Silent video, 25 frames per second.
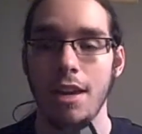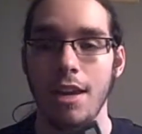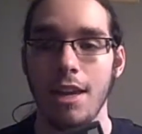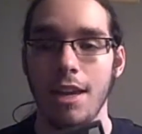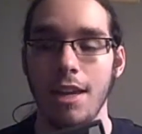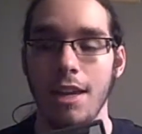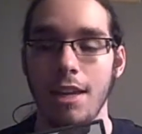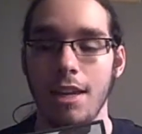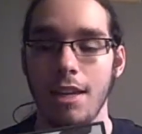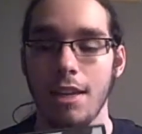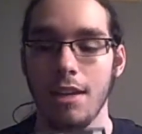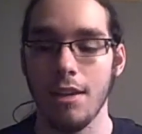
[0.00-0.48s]

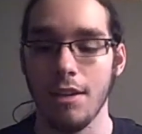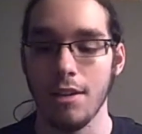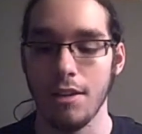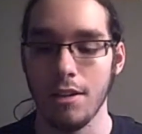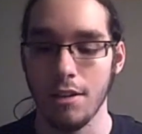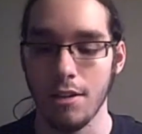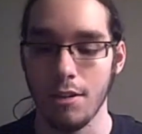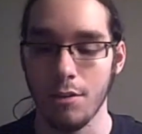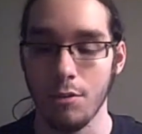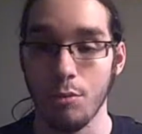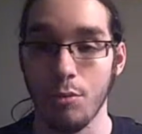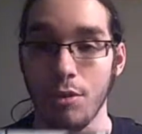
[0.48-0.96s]
a
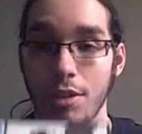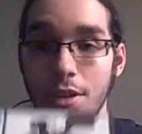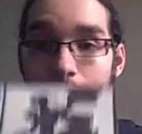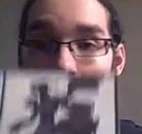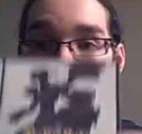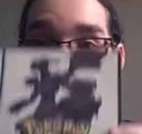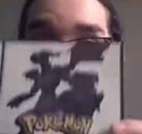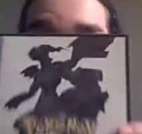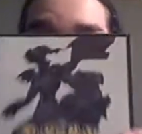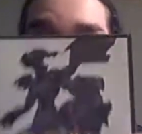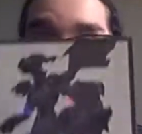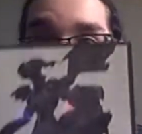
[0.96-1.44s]

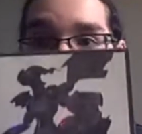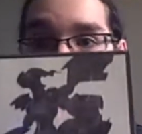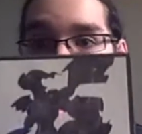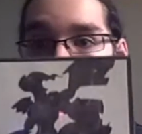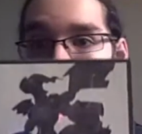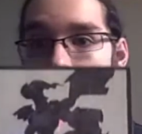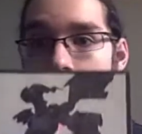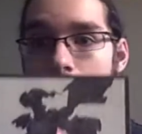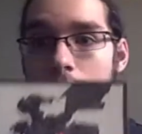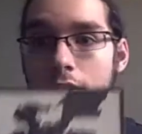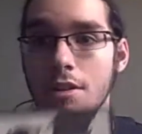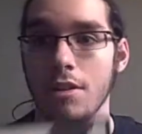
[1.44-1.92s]

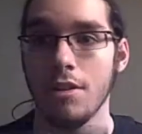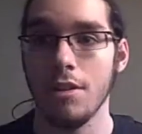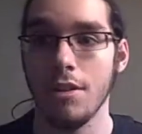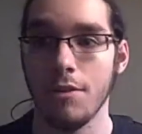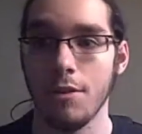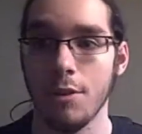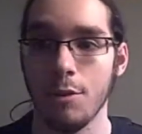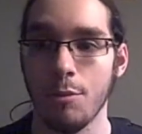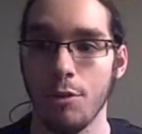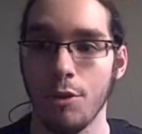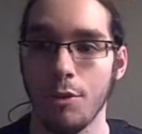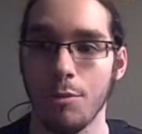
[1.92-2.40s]
reinvention
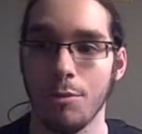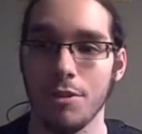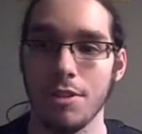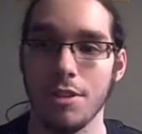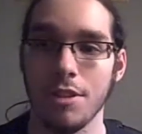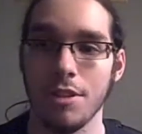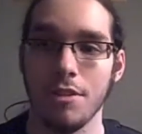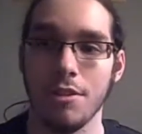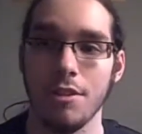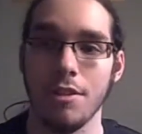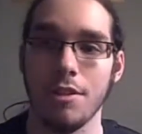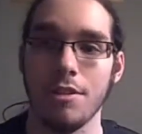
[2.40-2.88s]
of the
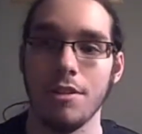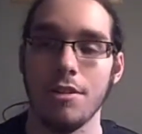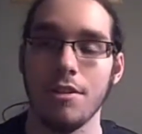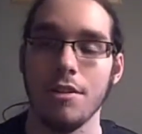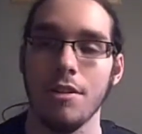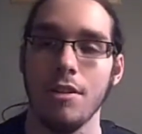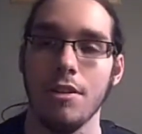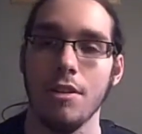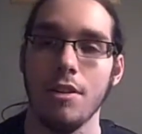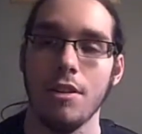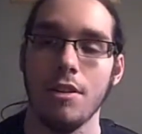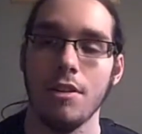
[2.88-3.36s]
Pokemon
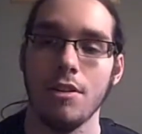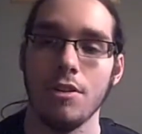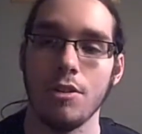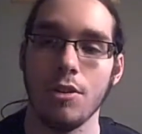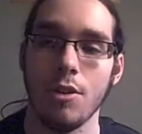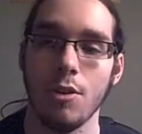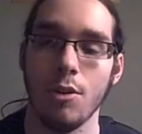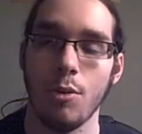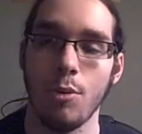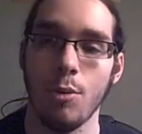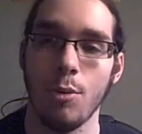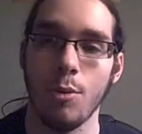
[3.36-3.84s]
series.
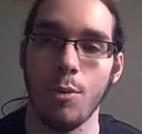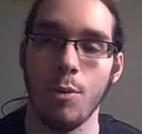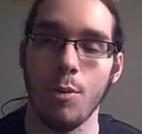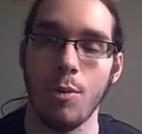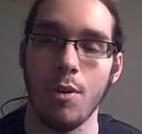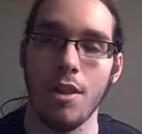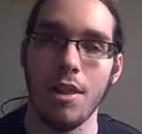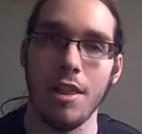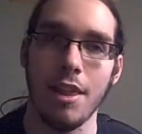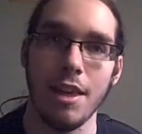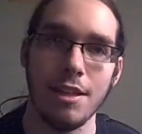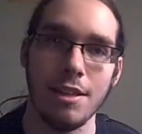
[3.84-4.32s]

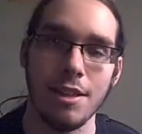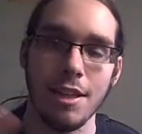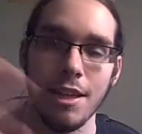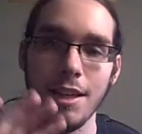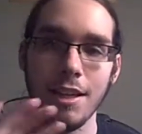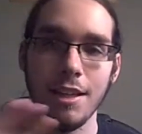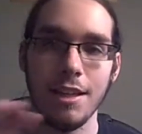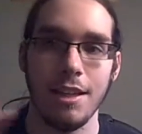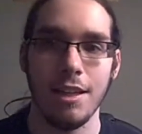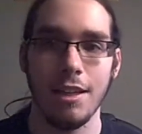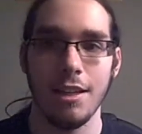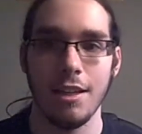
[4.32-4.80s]
So let's
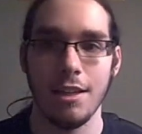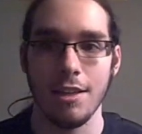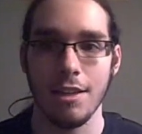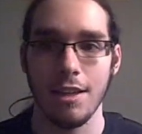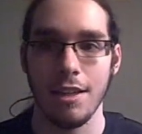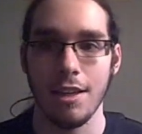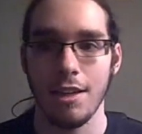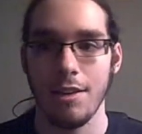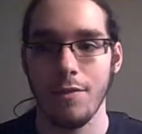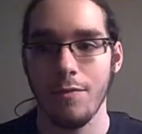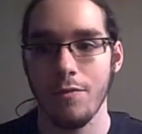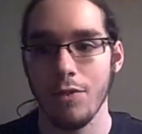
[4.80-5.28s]
kind of get
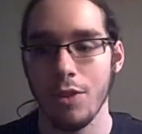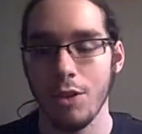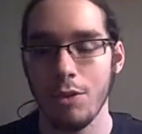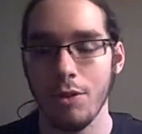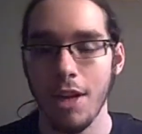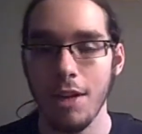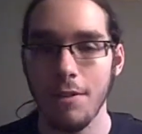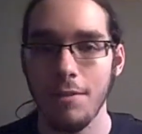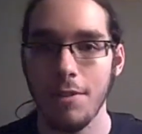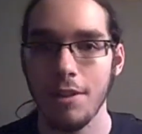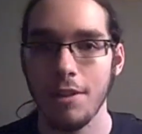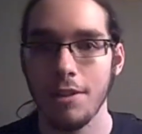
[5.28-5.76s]
into that.
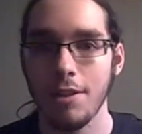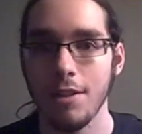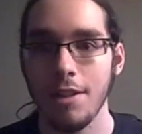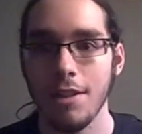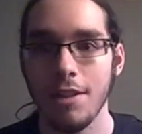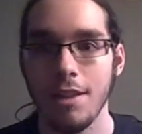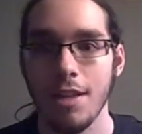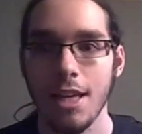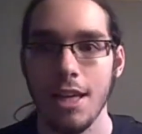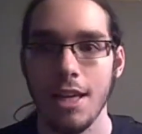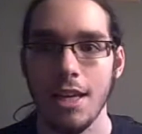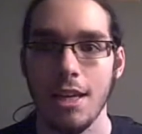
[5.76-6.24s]

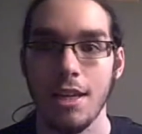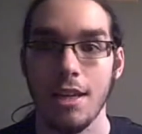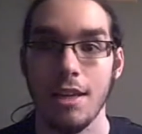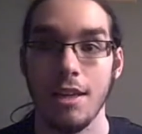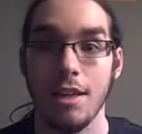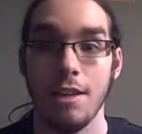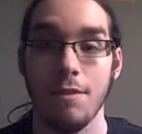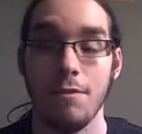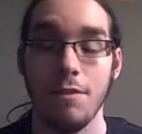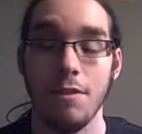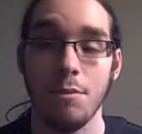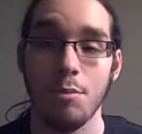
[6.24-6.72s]
Graphically,
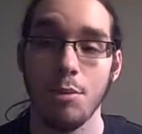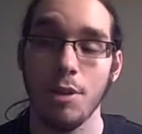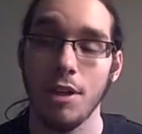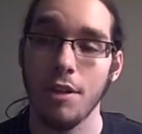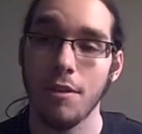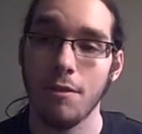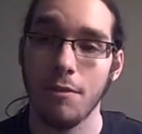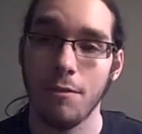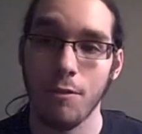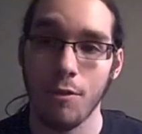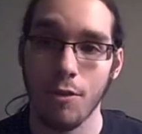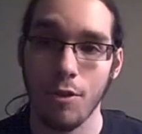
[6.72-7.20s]
if you've
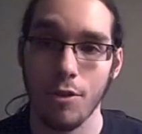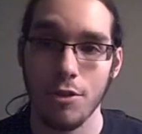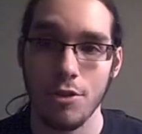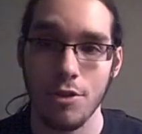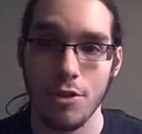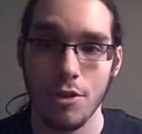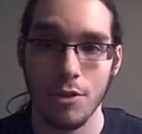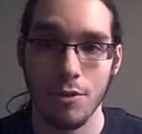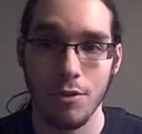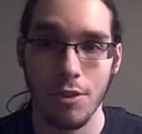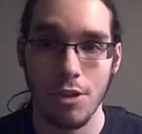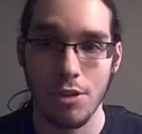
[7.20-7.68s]
played a 4th
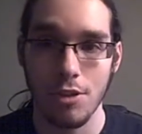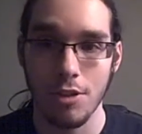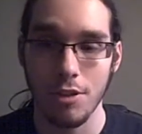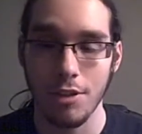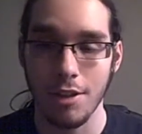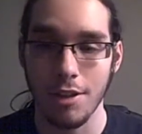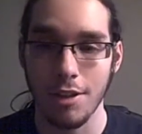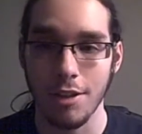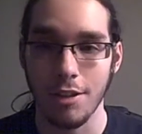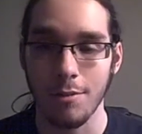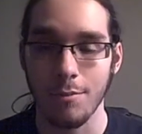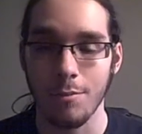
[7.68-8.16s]

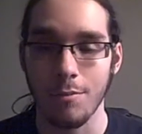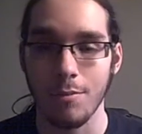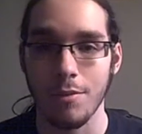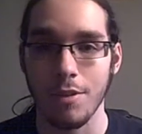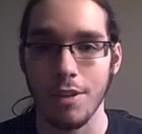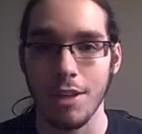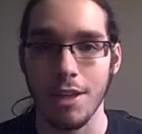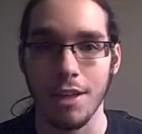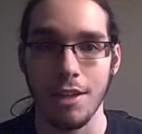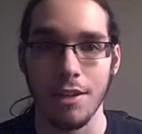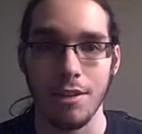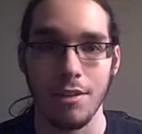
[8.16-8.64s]
generation game
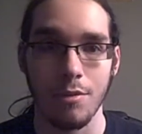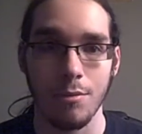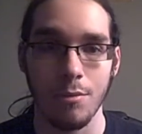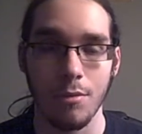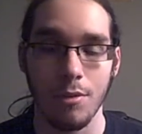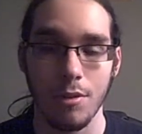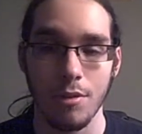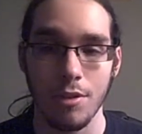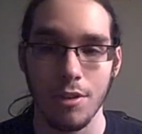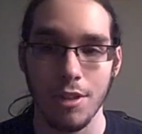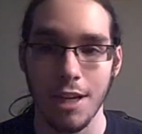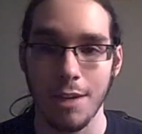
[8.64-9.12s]
like
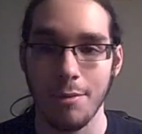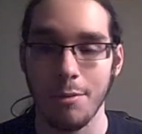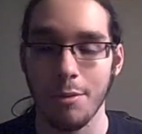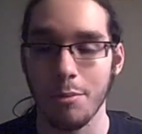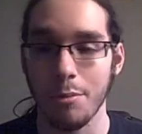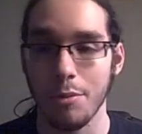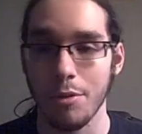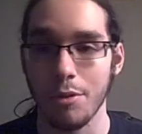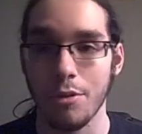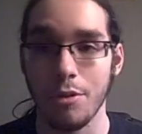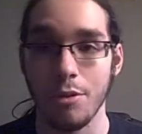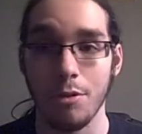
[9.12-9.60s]

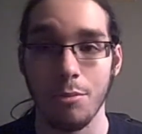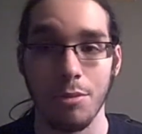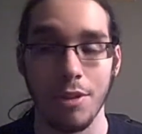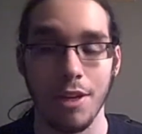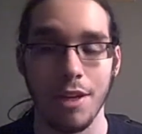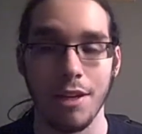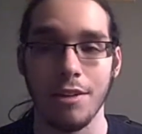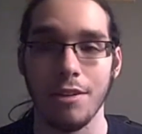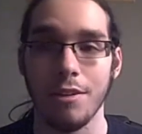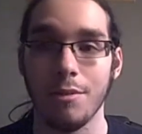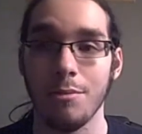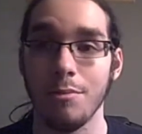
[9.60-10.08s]
Diamond, Pearl,
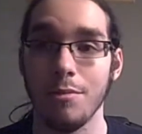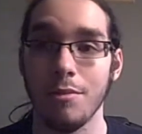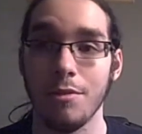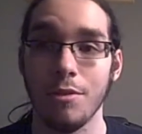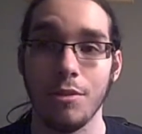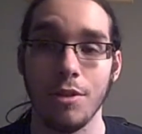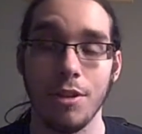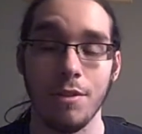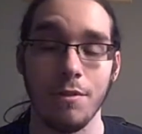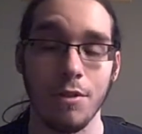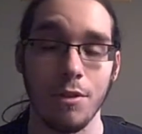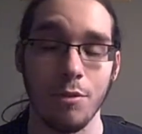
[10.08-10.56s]
Platinum,
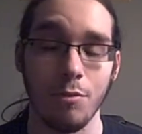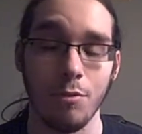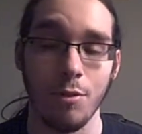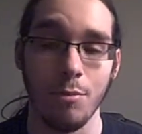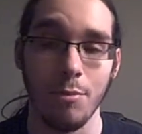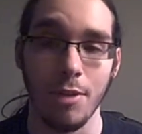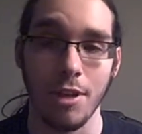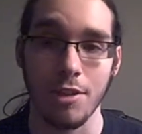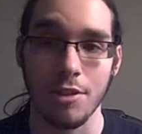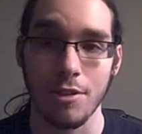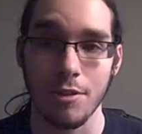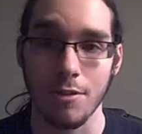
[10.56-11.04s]
or even the
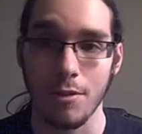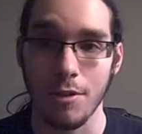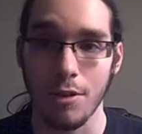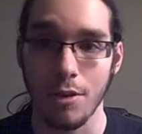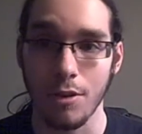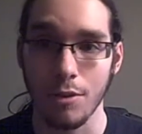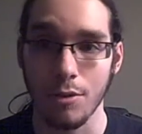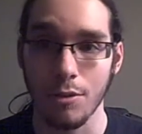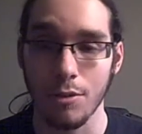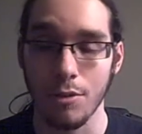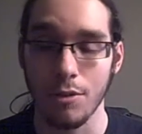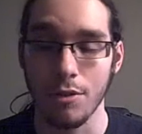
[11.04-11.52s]
remakes of
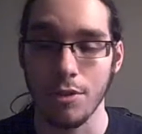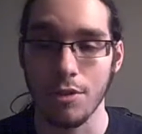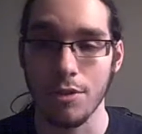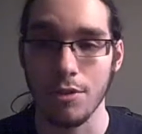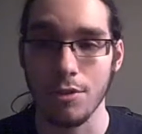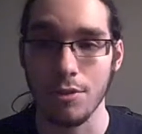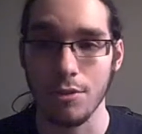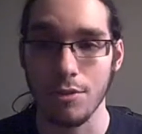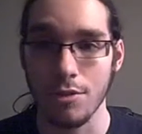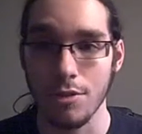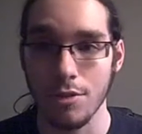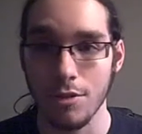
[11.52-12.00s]
Heart Gold
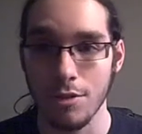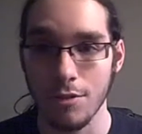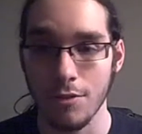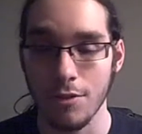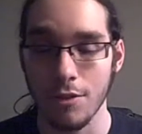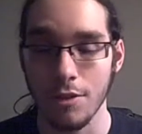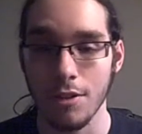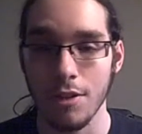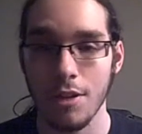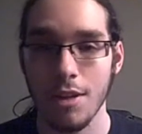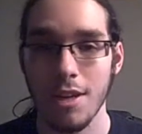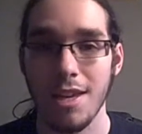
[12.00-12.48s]
and Soul
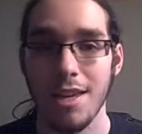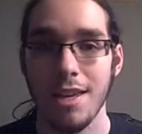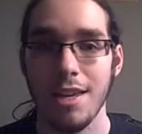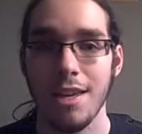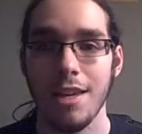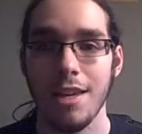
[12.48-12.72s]
Silver,